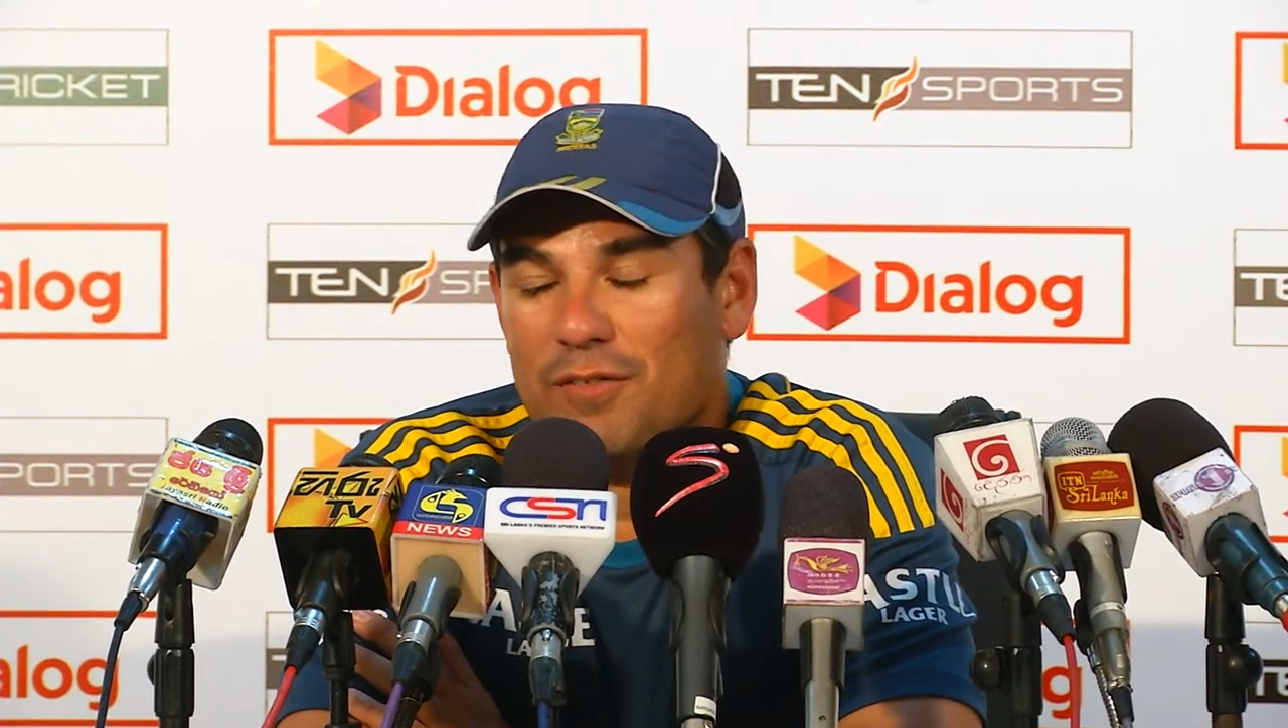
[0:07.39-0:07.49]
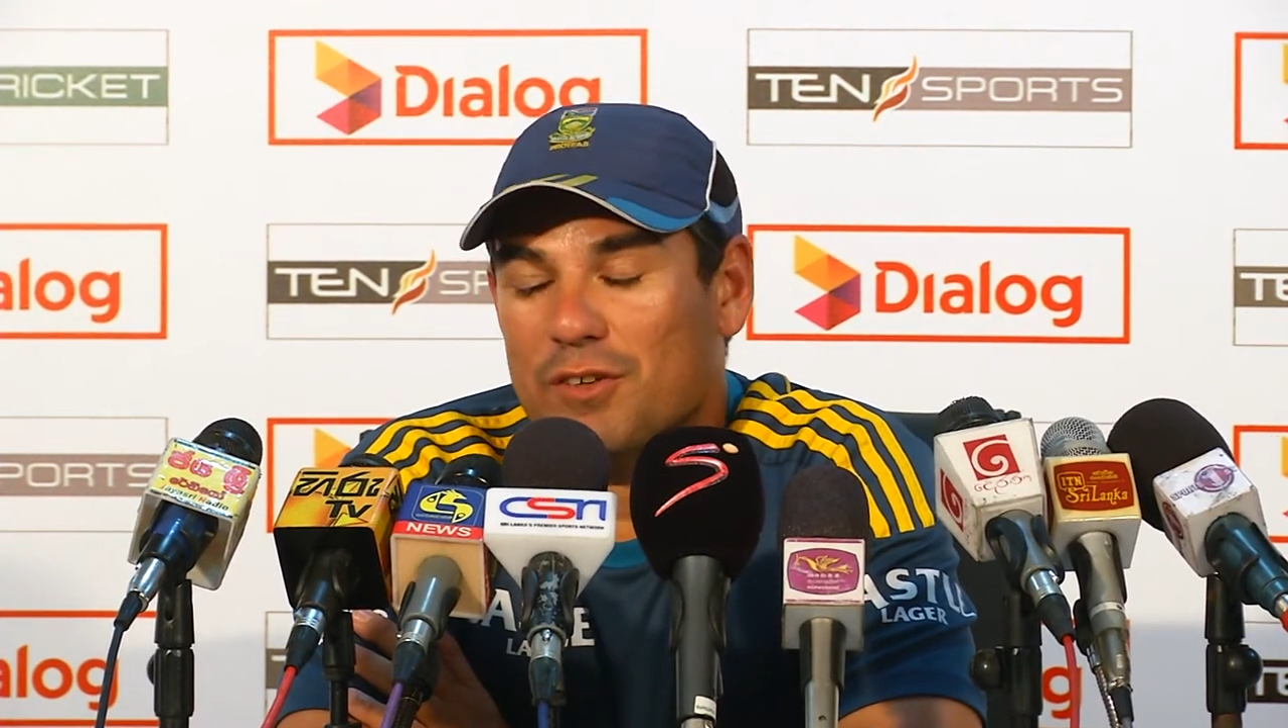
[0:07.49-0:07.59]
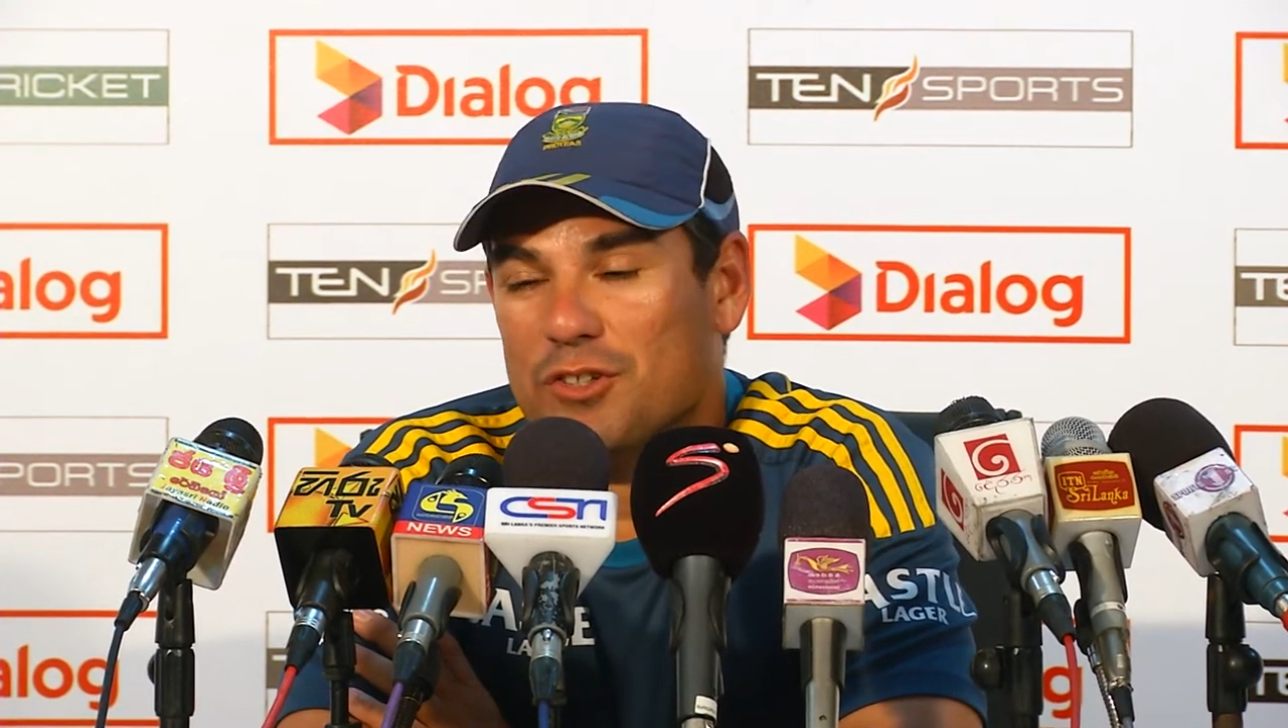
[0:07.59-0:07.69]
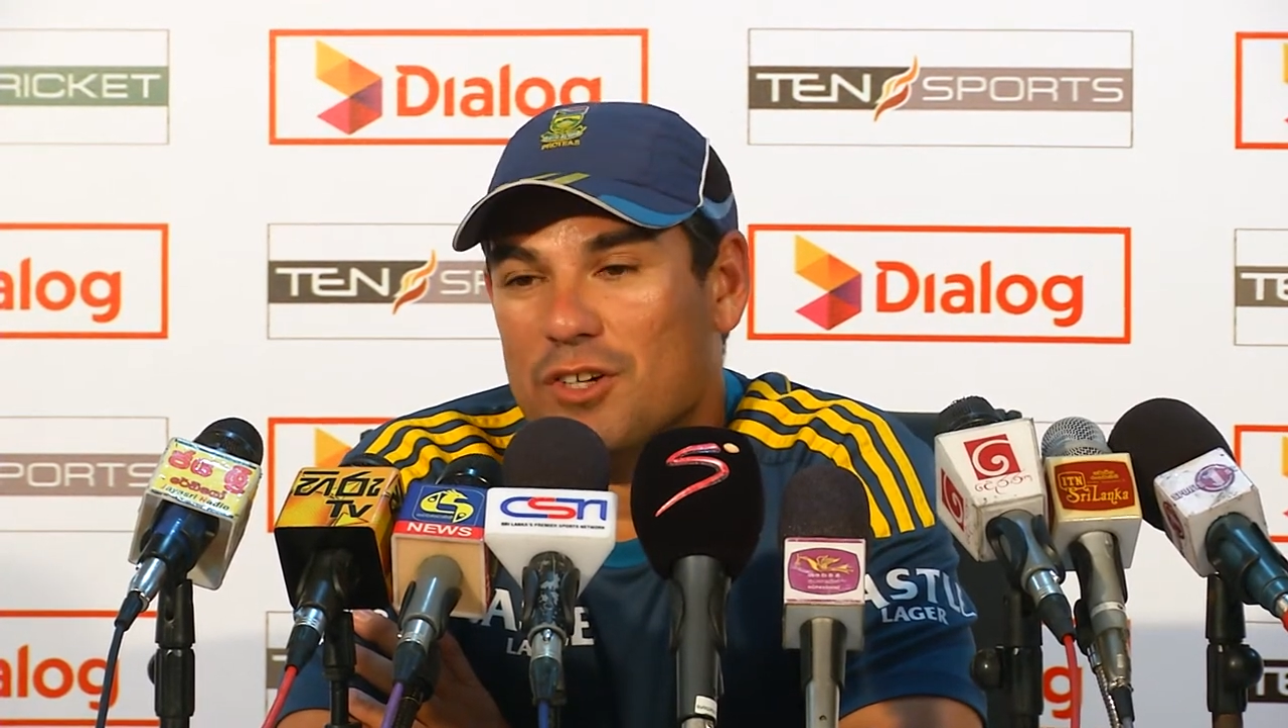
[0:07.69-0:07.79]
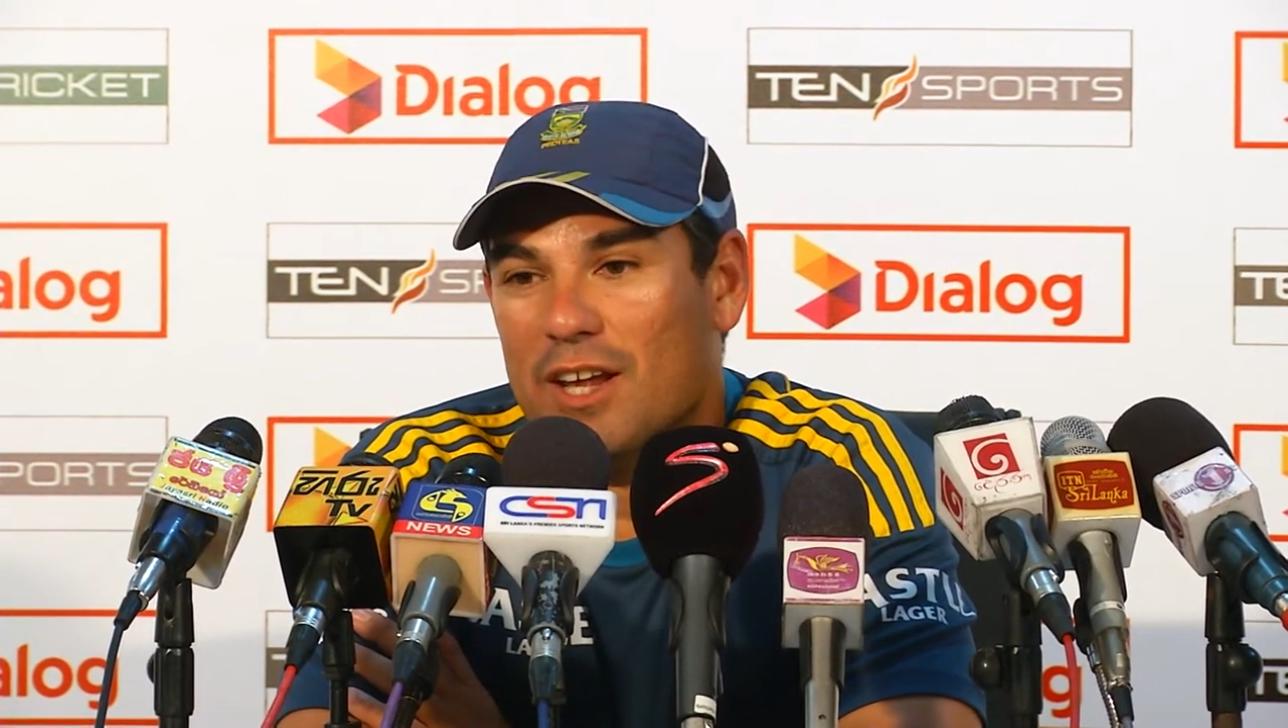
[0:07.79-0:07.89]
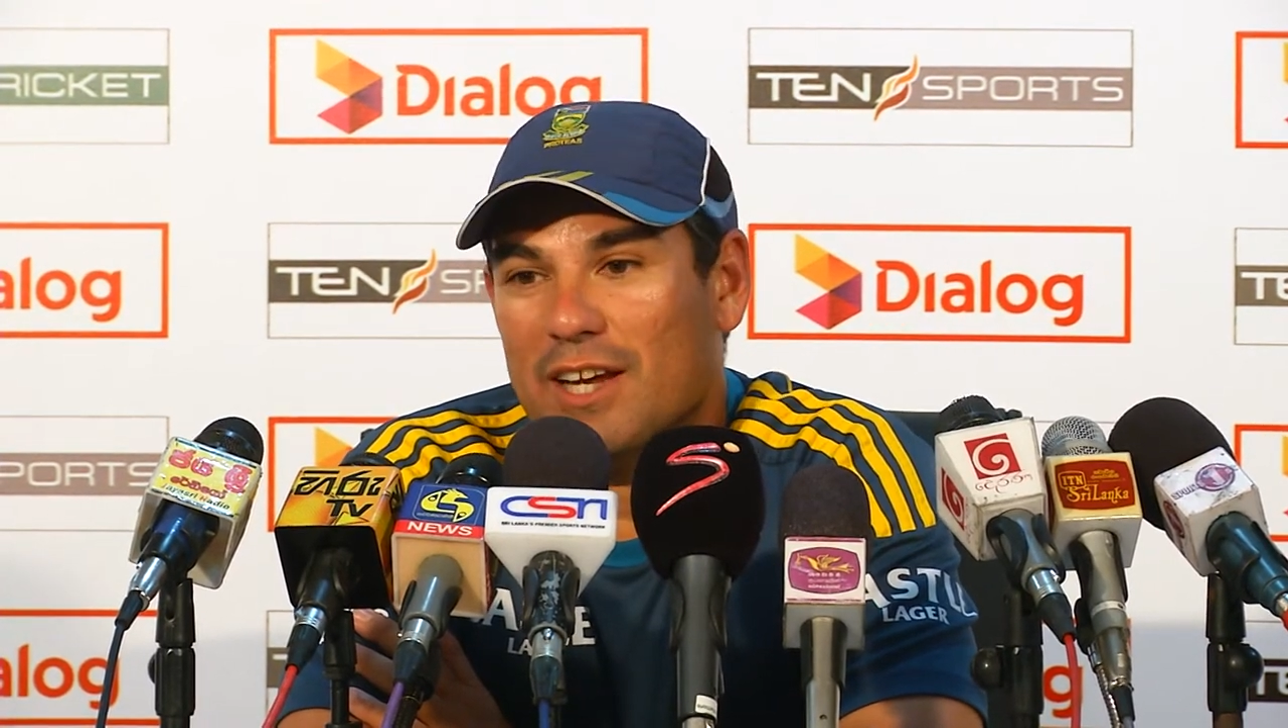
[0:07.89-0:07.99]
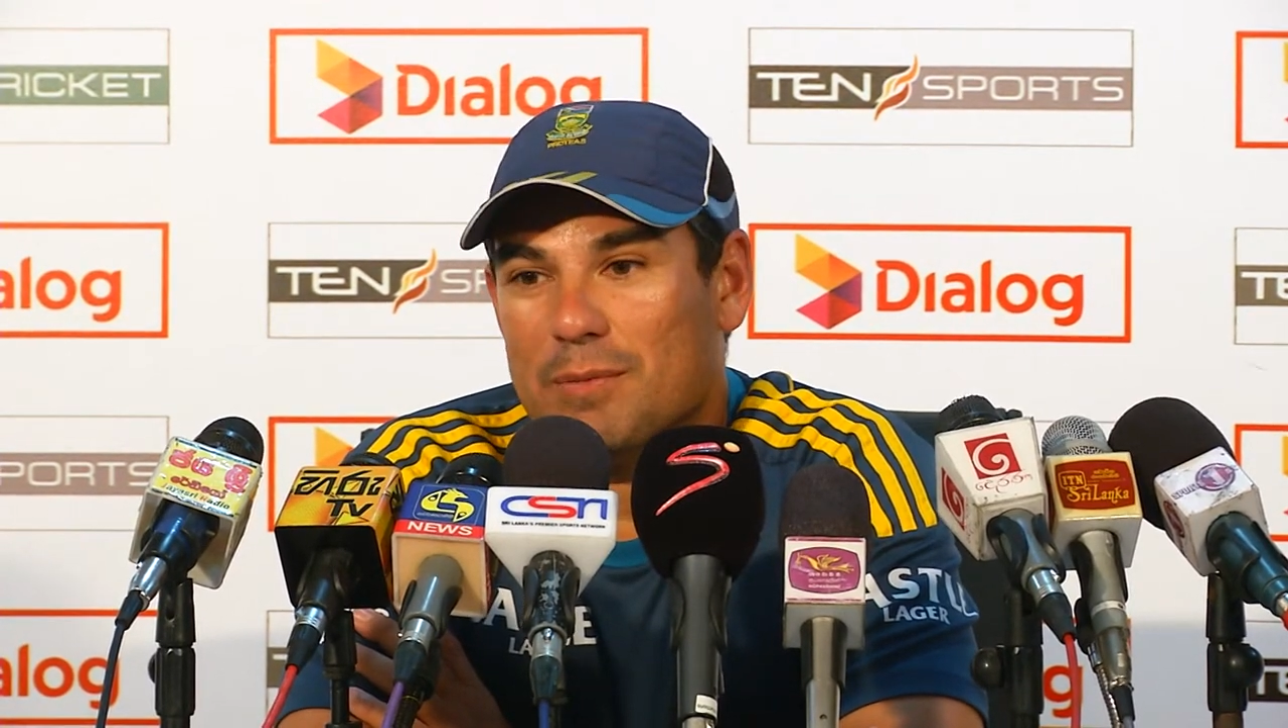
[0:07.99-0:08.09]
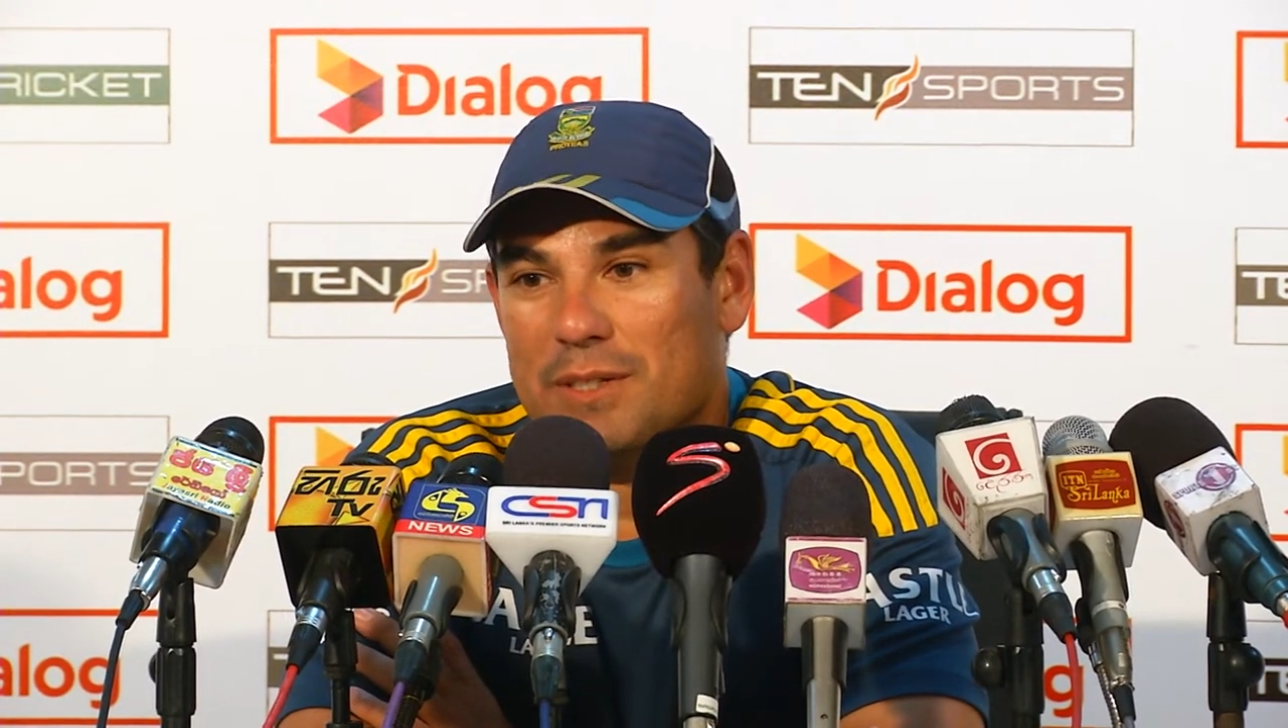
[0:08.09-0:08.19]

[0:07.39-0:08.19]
Africa and Sri Lanka,